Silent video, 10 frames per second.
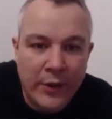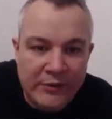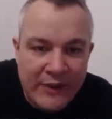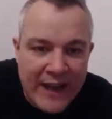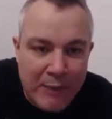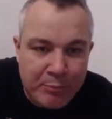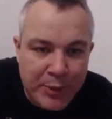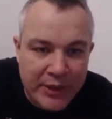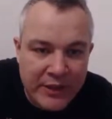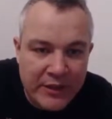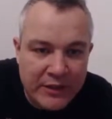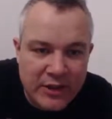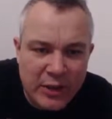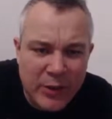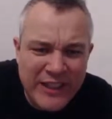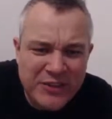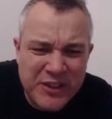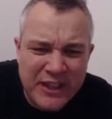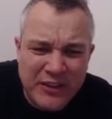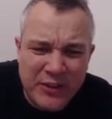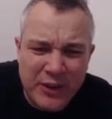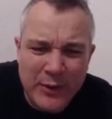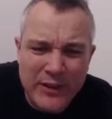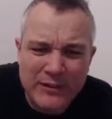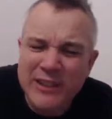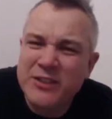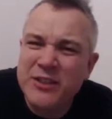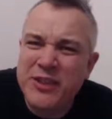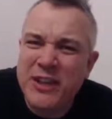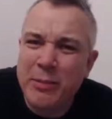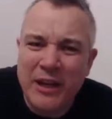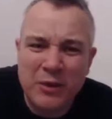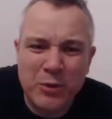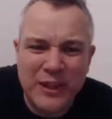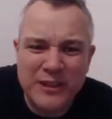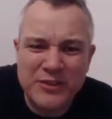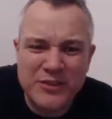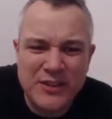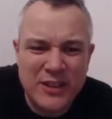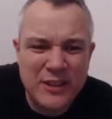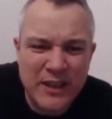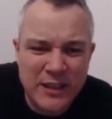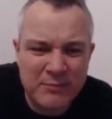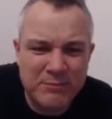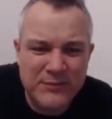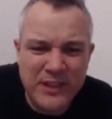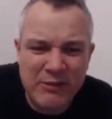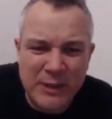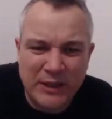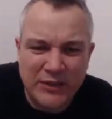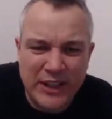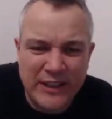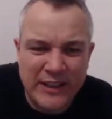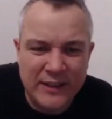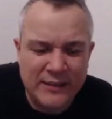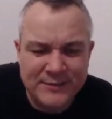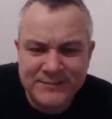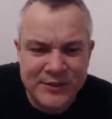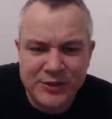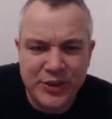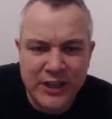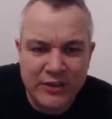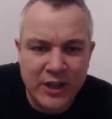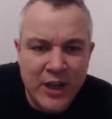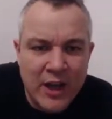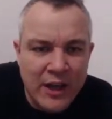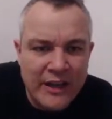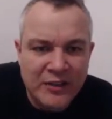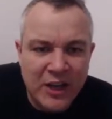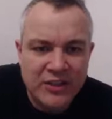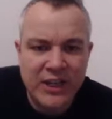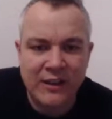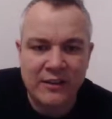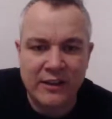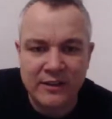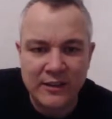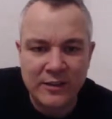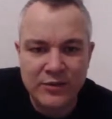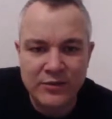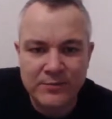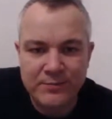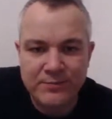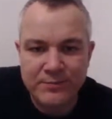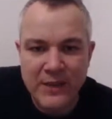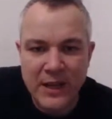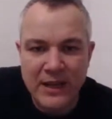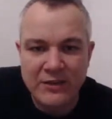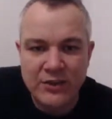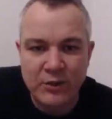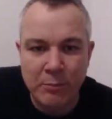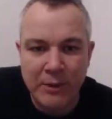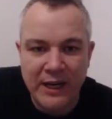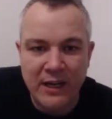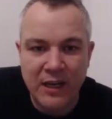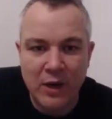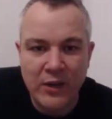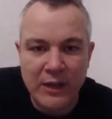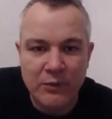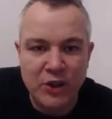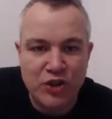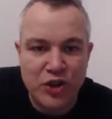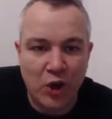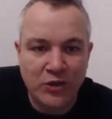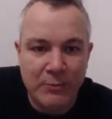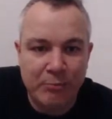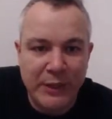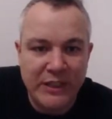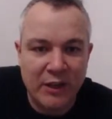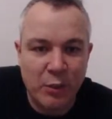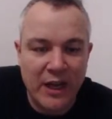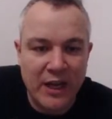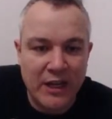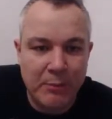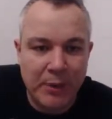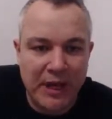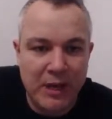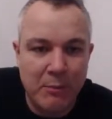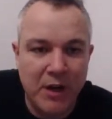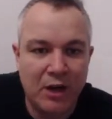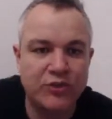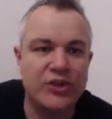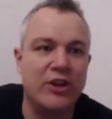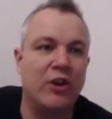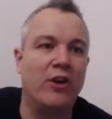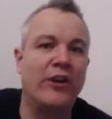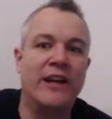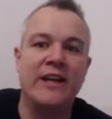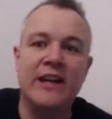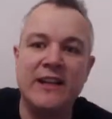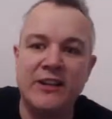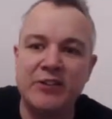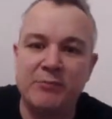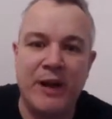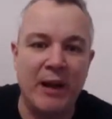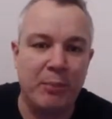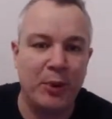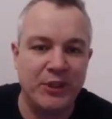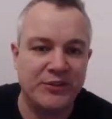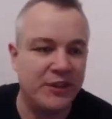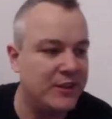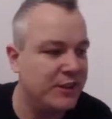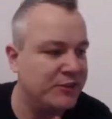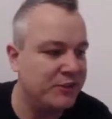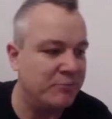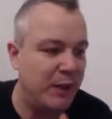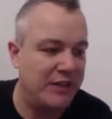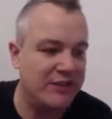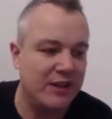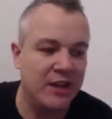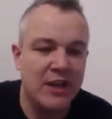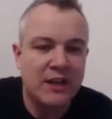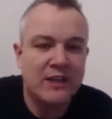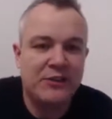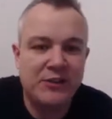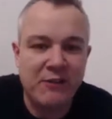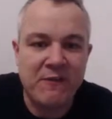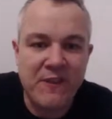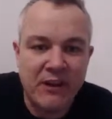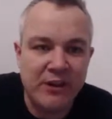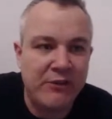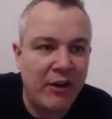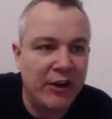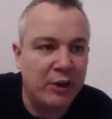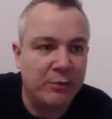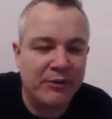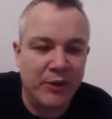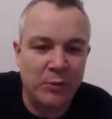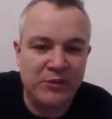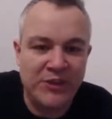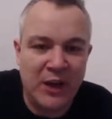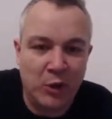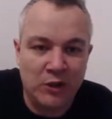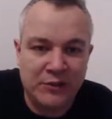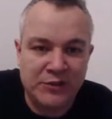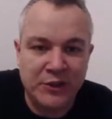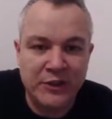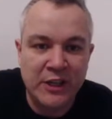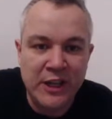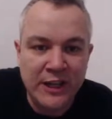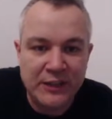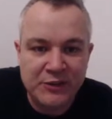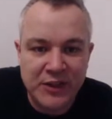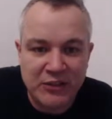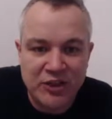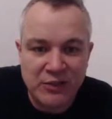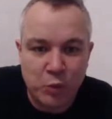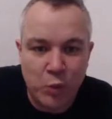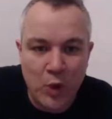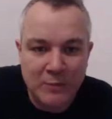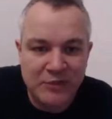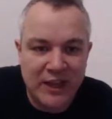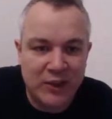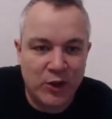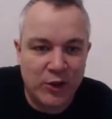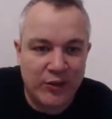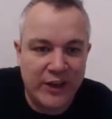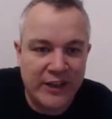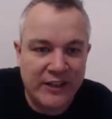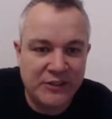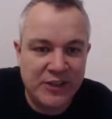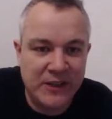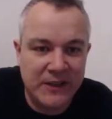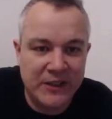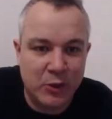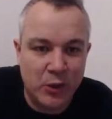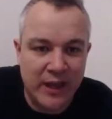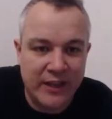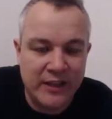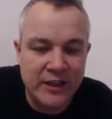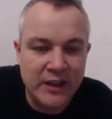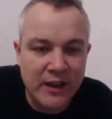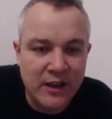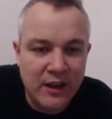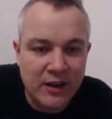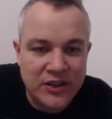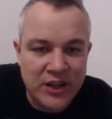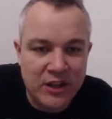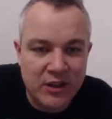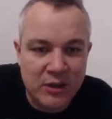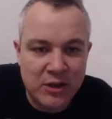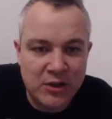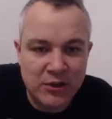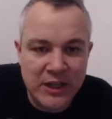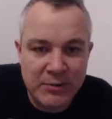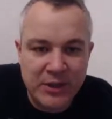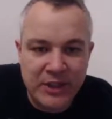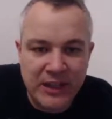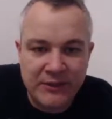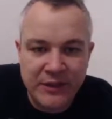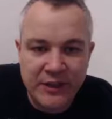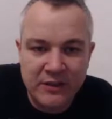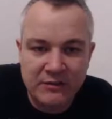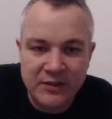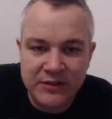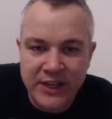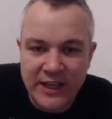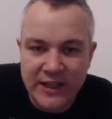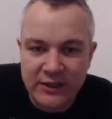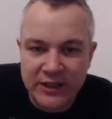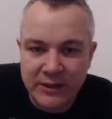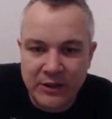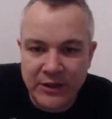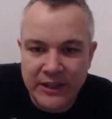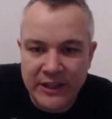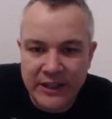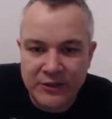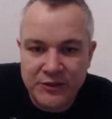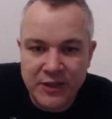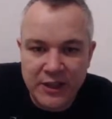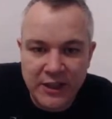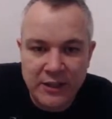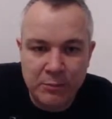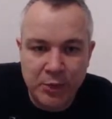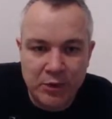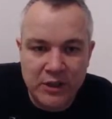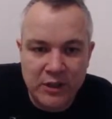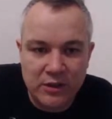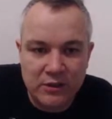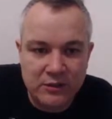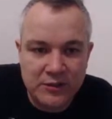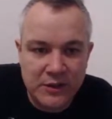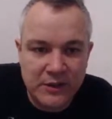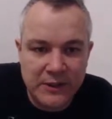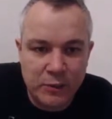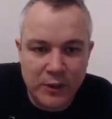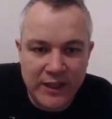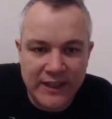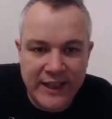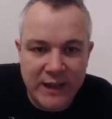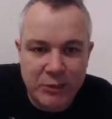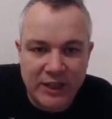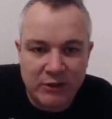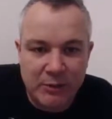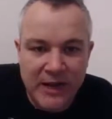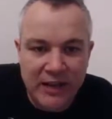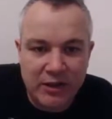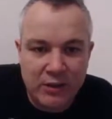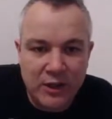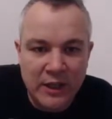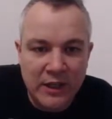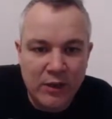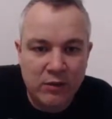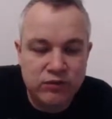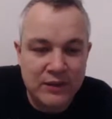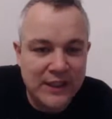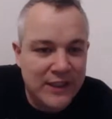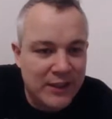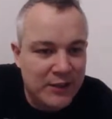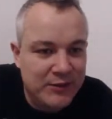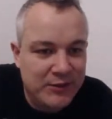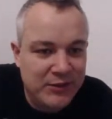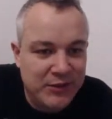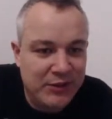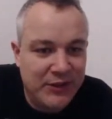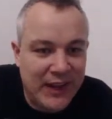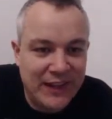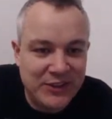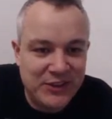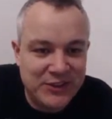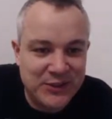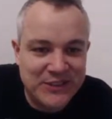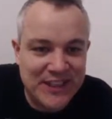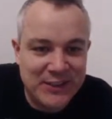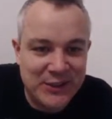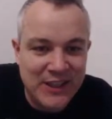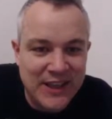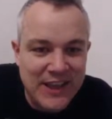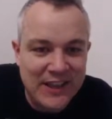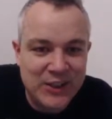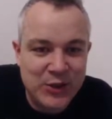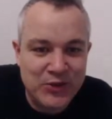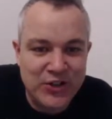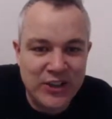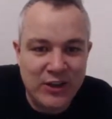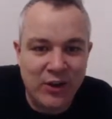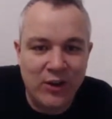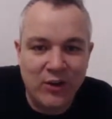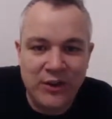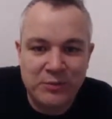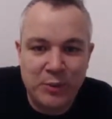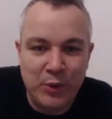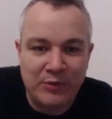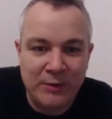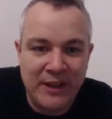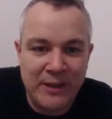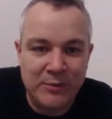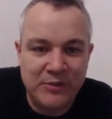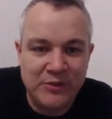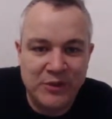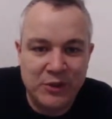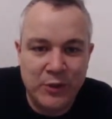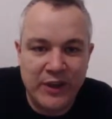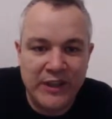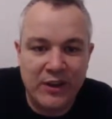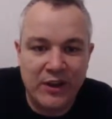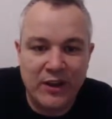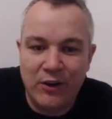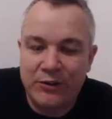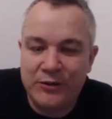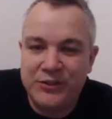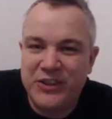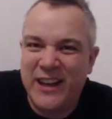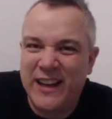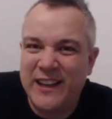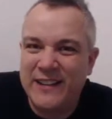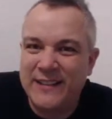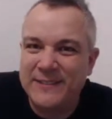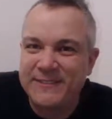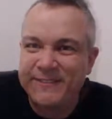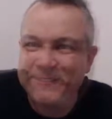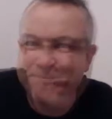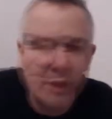Throw-in for Campi. Don't know why he's taking the throw-in. He's the centre-back. Why is the left-back not taking that? Strange. Here's Arteaga. Into Bailone with the shot and beaten away by Marchiori. This is better, boys. This is better. This is a very, very good performance now all of a sudden. As Sanchez whips that corner in and it's cleared away. Arteaga could keep it alive here. Is the highlight going to keep going? It is. In the ball goes. Cleared away again. But Gil Romero flies into a tackle. And Cucci, oh, that's poor from him. Zucchi offside.